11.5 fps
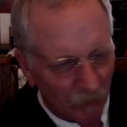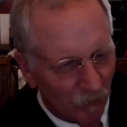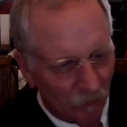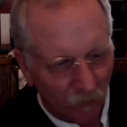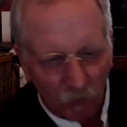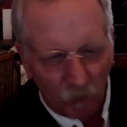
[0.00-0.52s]

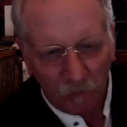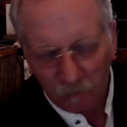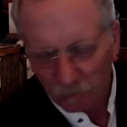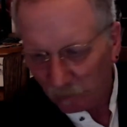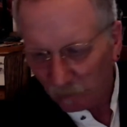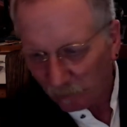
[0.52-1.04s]
for
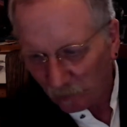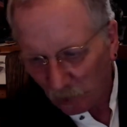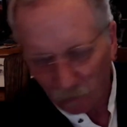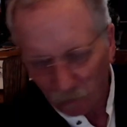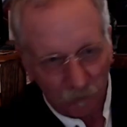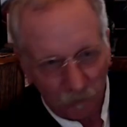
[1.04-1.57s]

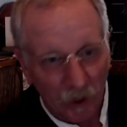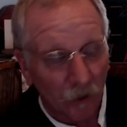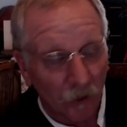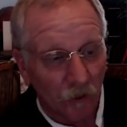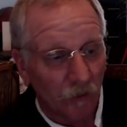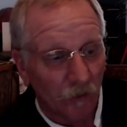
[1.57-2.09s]

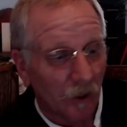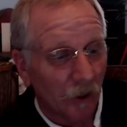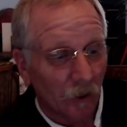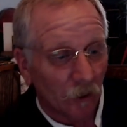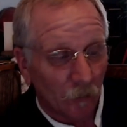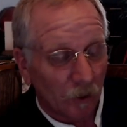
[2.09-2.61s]
100
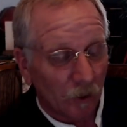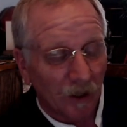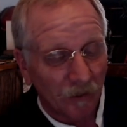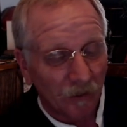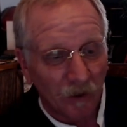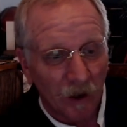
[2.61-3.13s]
years
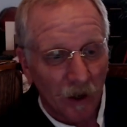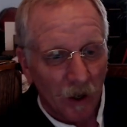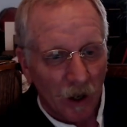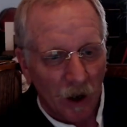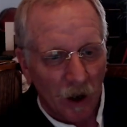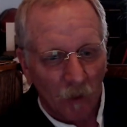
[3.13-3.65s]
plus,
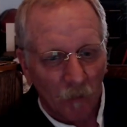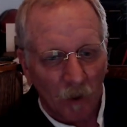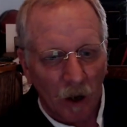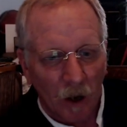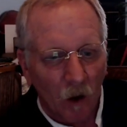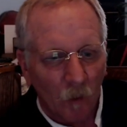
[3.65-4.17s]

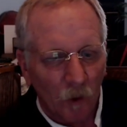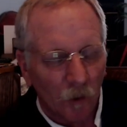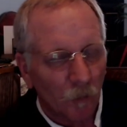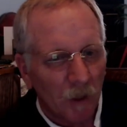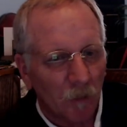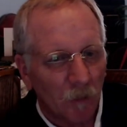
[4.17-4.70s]
always
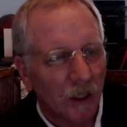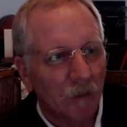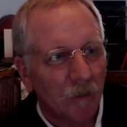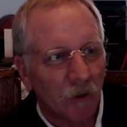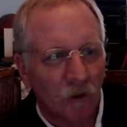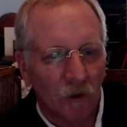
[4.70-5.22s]
been
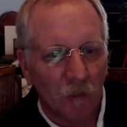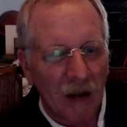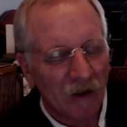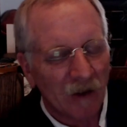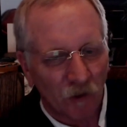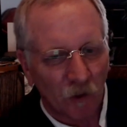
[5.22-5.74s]
blamed as the
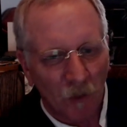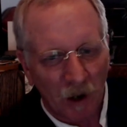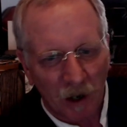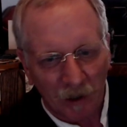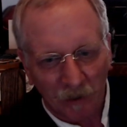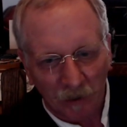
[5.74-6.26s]

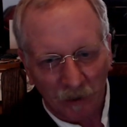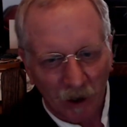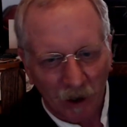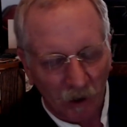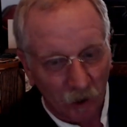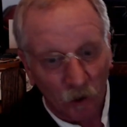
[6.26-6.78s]
mastermind,
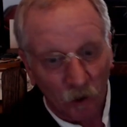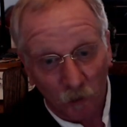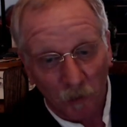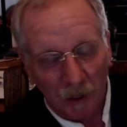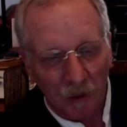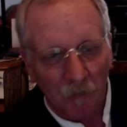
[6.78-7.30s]
accused of
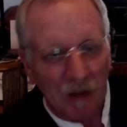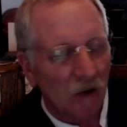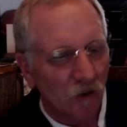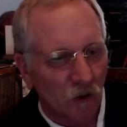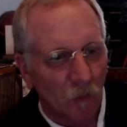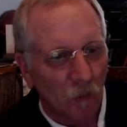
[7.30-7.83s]
being the
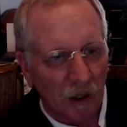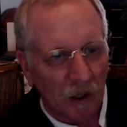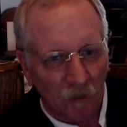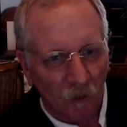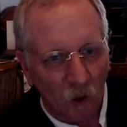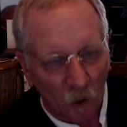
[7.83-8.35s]
mastermind
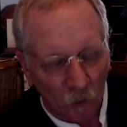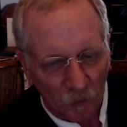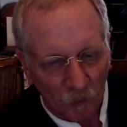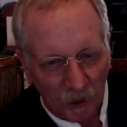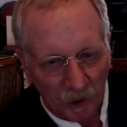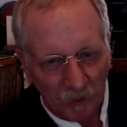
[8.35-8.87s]
of the whole
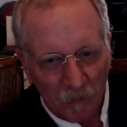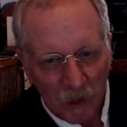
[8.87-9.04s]
thing.